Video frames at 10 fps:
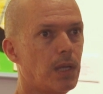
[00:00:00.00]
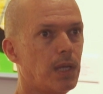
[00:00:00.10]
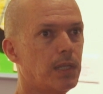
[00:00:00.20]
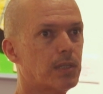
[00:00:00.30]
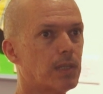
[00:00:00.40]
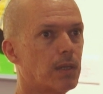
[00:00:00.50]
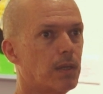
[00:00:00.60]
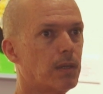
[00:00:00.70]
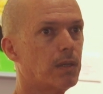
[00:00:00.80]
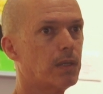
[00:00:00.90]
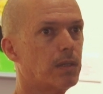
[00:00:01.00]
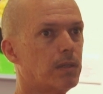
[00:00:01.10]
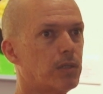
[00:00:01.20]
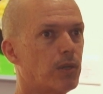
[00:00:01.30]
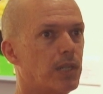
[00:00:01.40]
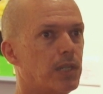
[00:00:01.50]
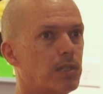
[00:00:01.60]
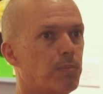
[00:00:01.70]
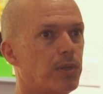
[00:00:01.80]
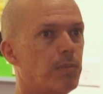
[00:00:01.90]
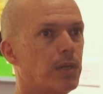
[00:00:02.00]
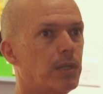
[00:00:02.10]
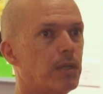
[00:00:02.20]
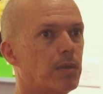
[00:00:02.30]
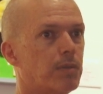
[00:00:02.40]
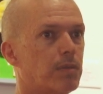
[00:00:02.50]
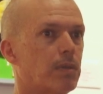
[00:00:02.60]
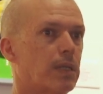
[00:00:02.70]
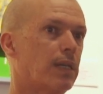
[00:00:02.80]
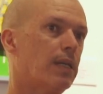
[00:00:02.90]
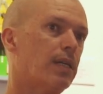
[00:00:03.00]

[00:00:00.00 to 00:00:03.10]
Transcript: And so I, training as a printmaker, I,